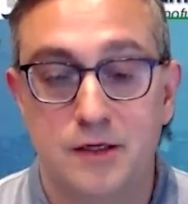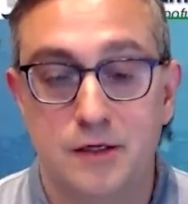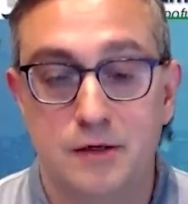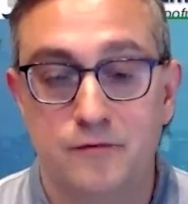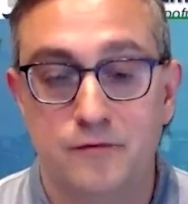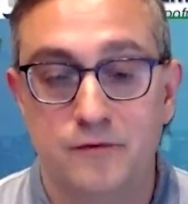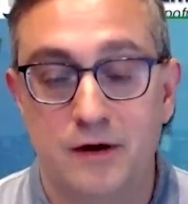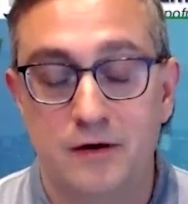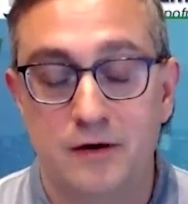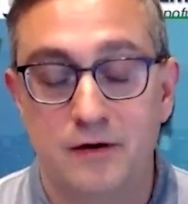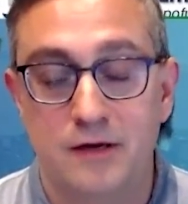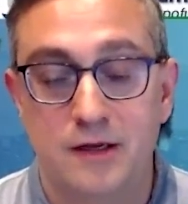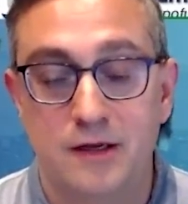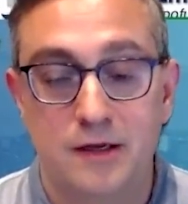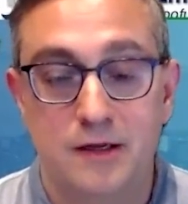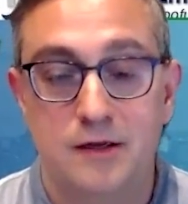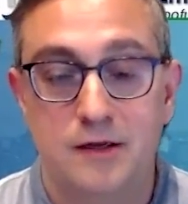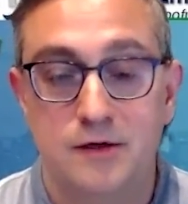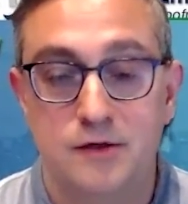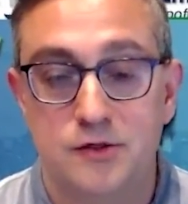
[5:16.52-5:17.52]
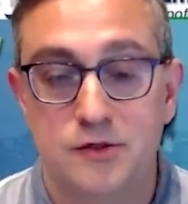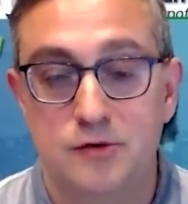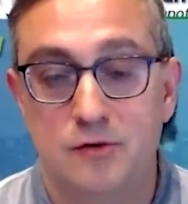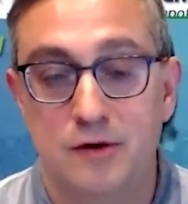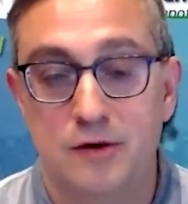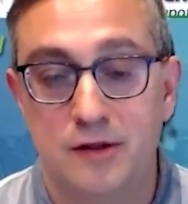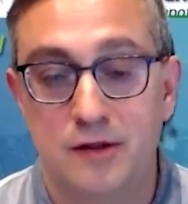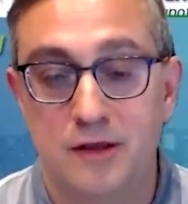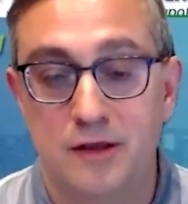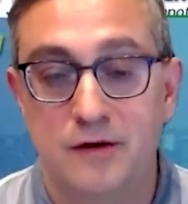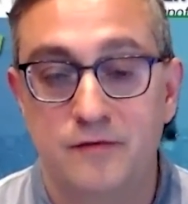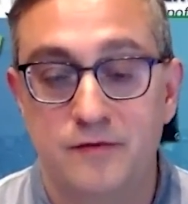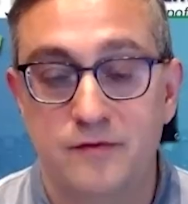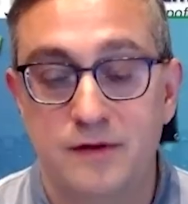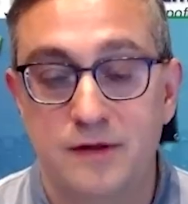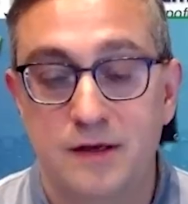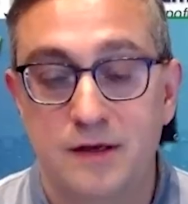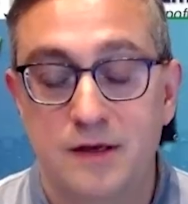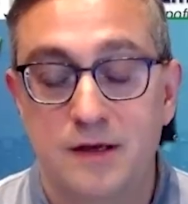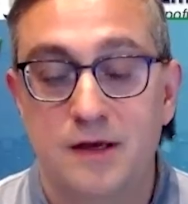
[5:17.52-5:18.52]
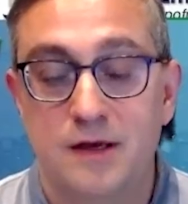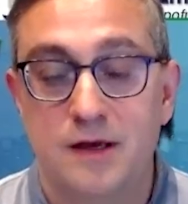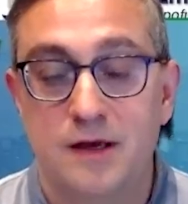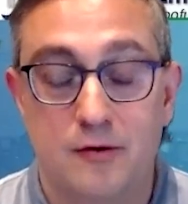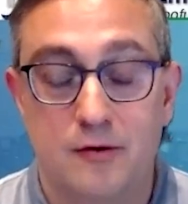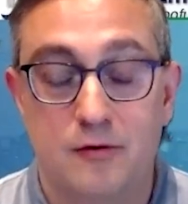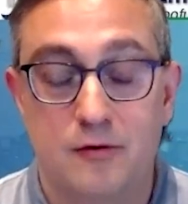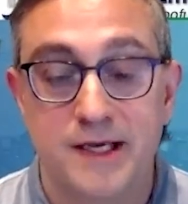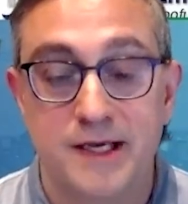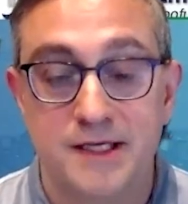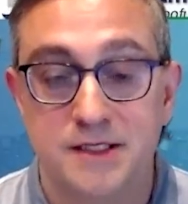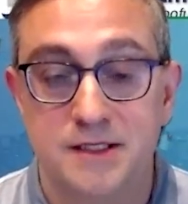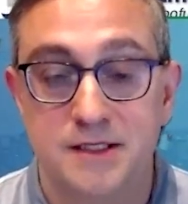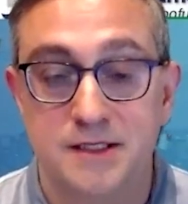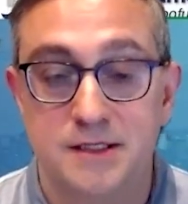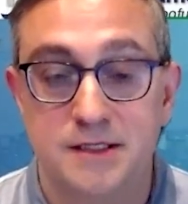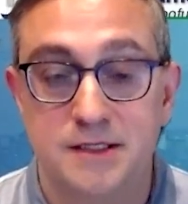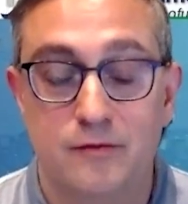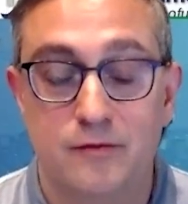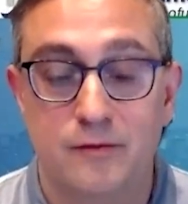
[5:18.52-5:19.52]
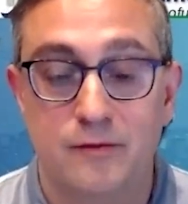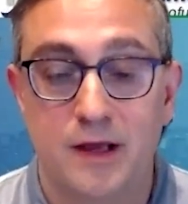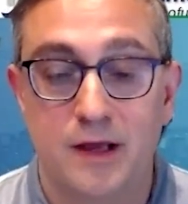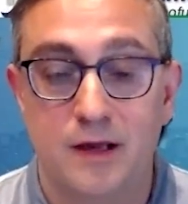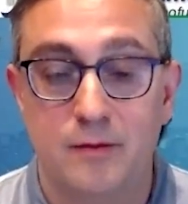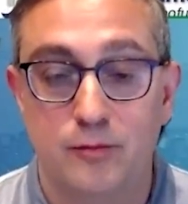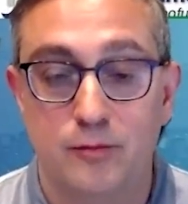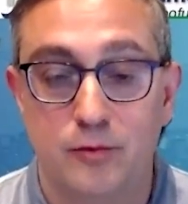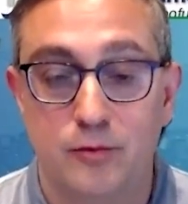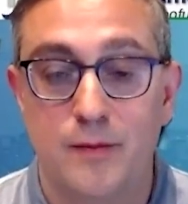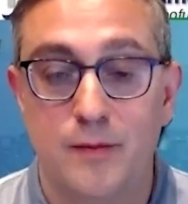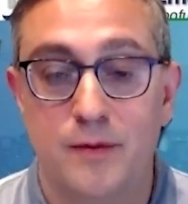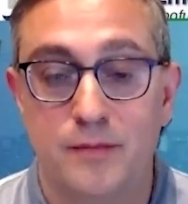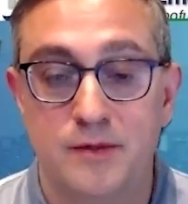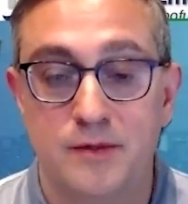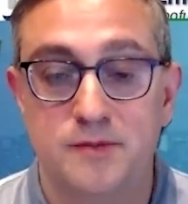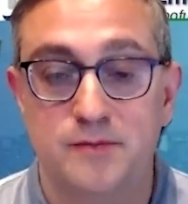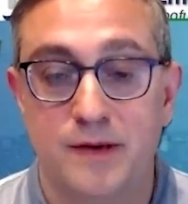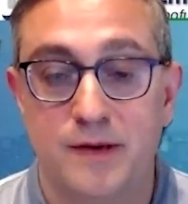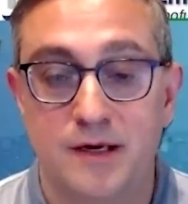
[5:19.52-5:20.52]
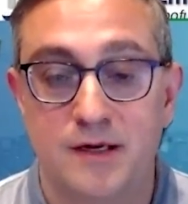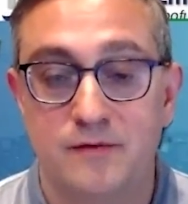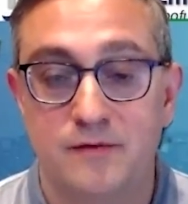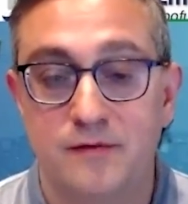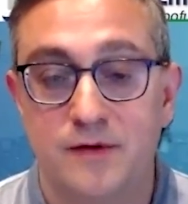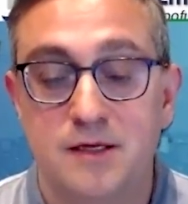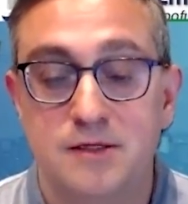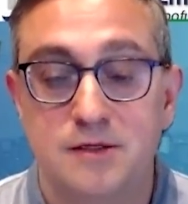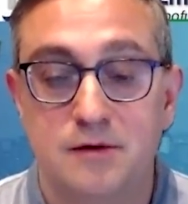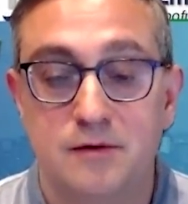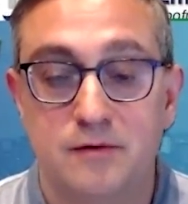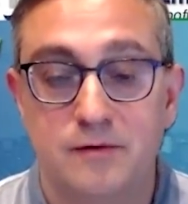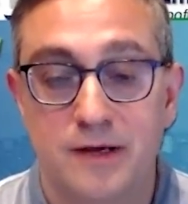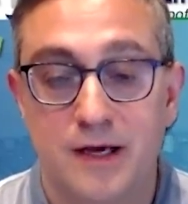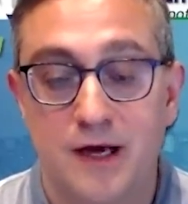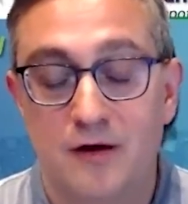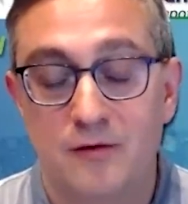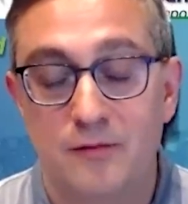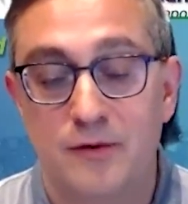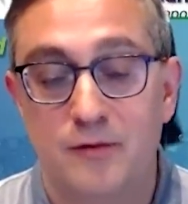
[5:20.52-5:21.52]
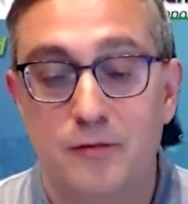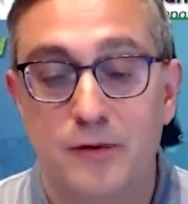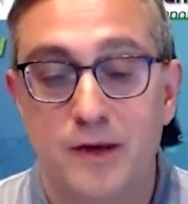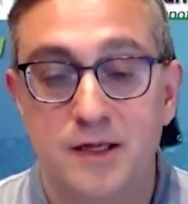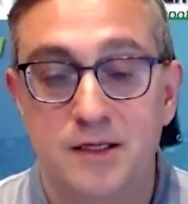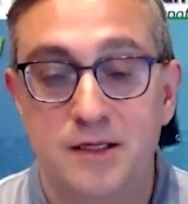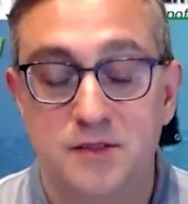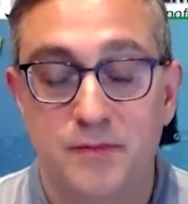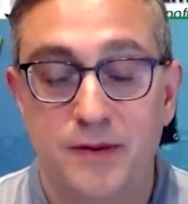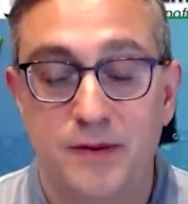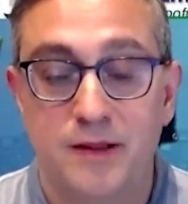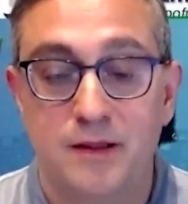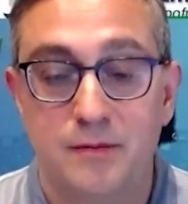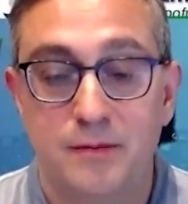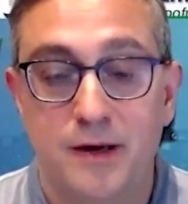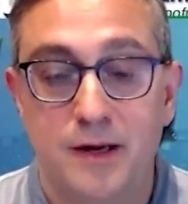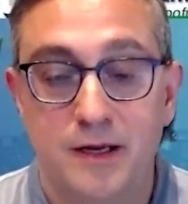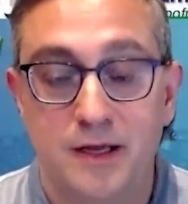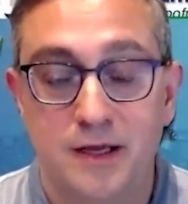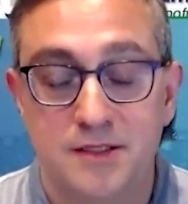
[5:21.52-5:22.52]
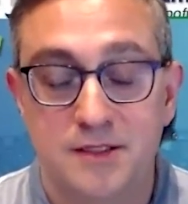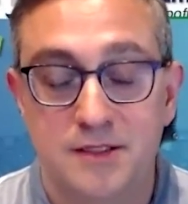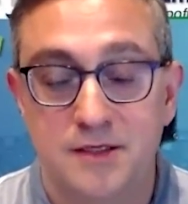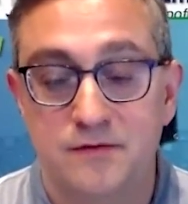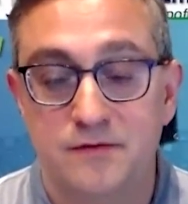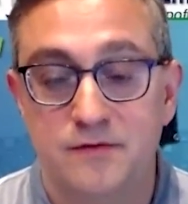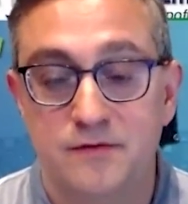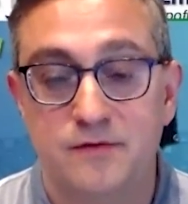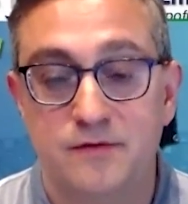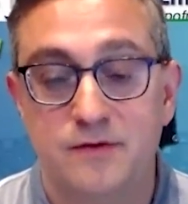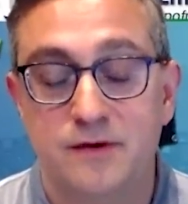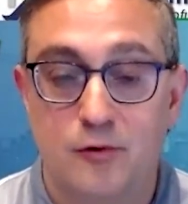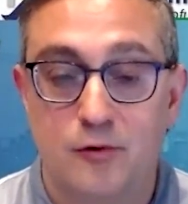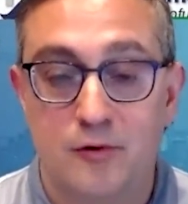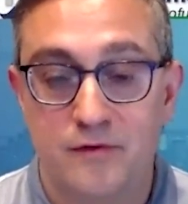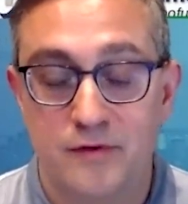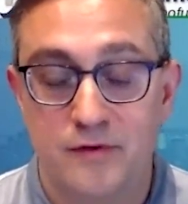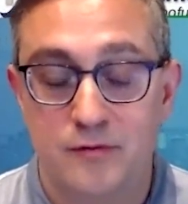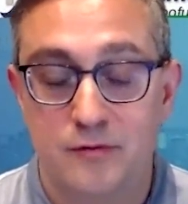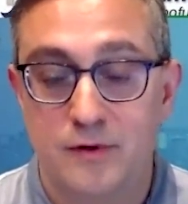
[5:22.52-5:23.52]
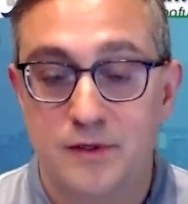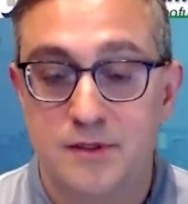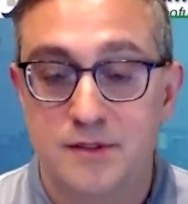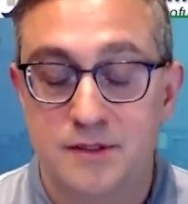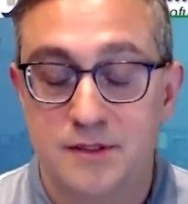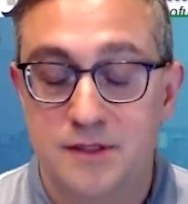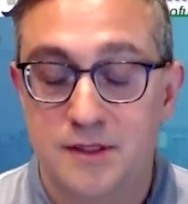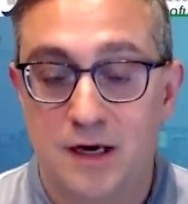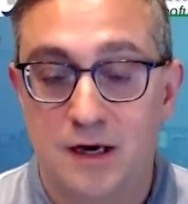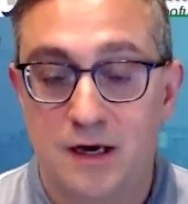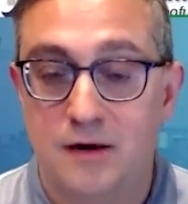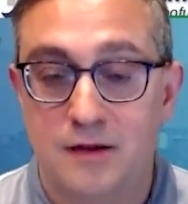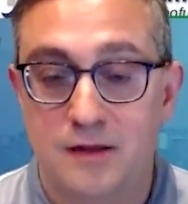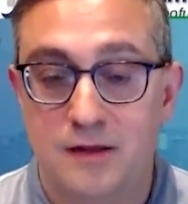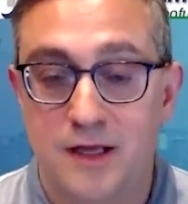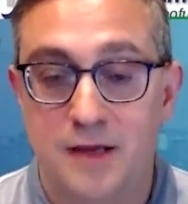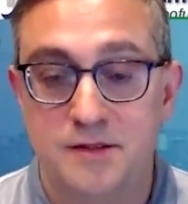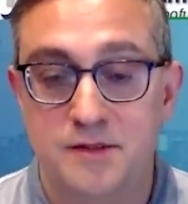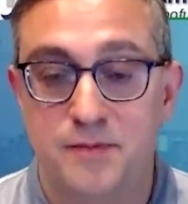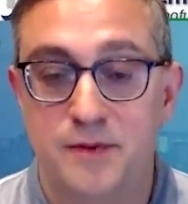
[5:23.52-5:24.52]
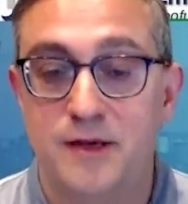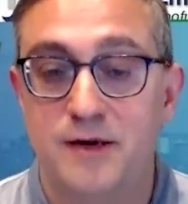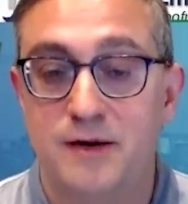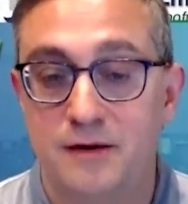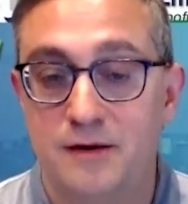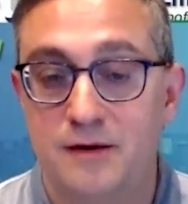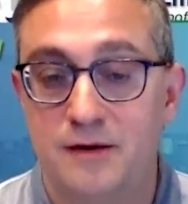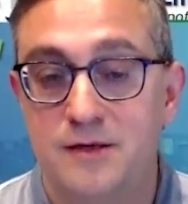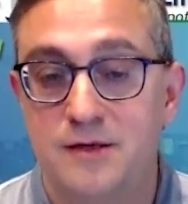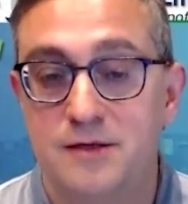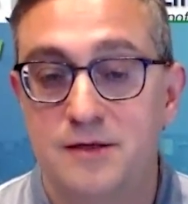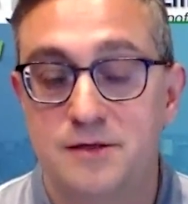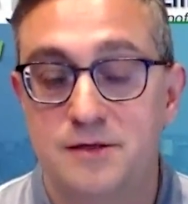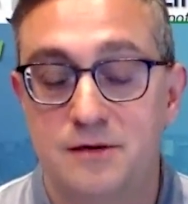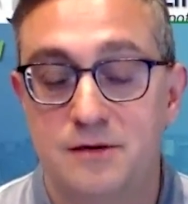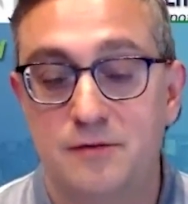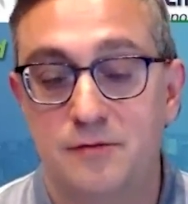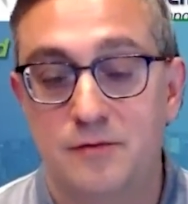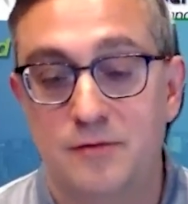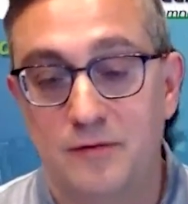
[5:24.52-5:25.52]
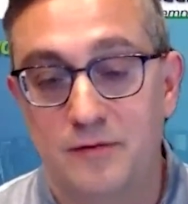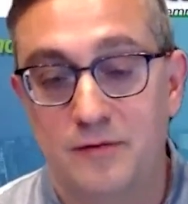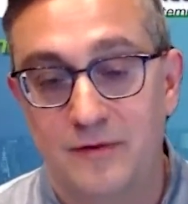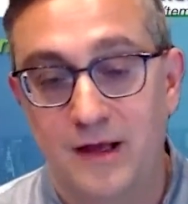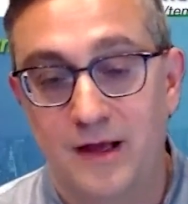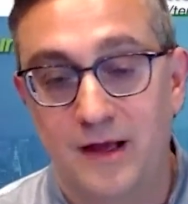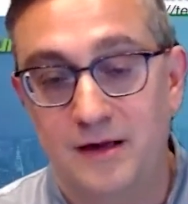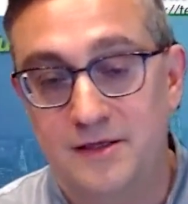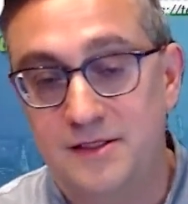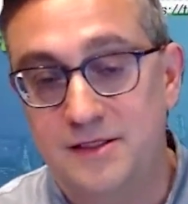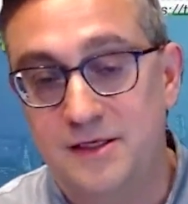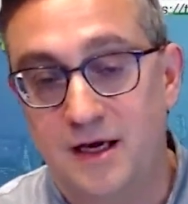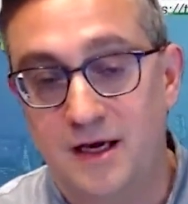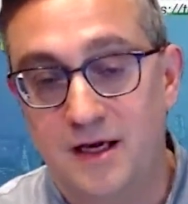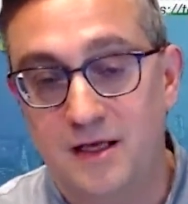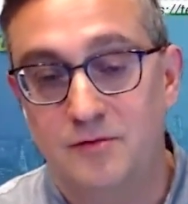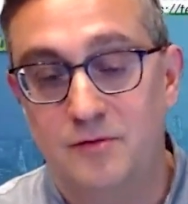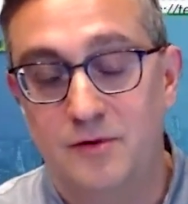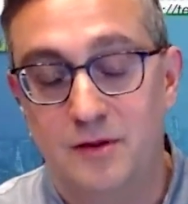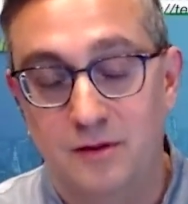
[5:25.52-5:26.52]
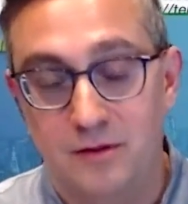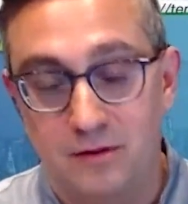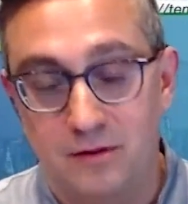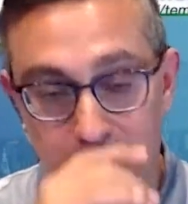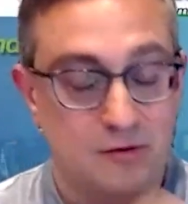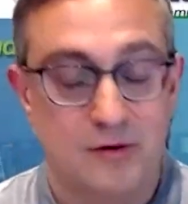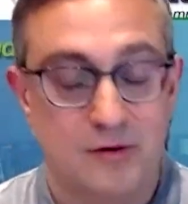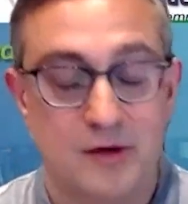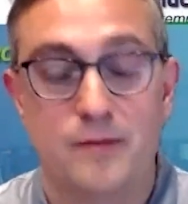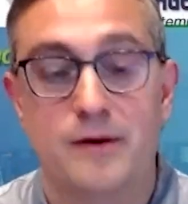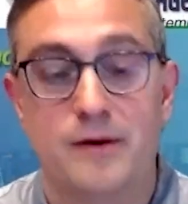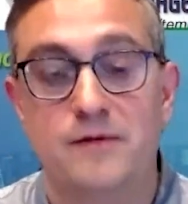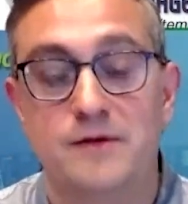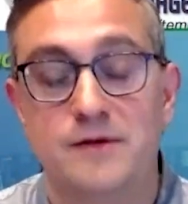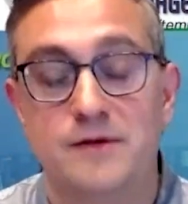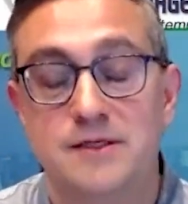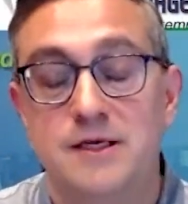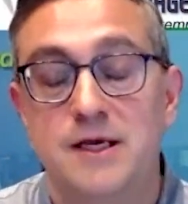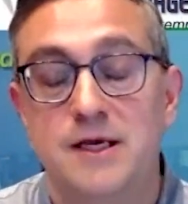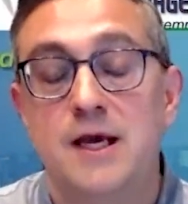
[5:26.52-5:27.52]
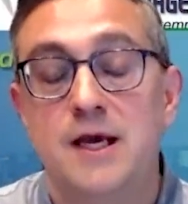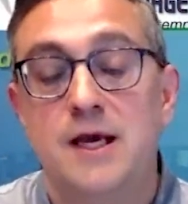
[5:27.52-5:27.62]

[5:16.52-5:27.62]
very short-lived crisis from the unemployment perspective. So the government went and spent the money as if COVID was one hundred times bigger. So that aside, we'll talk about this.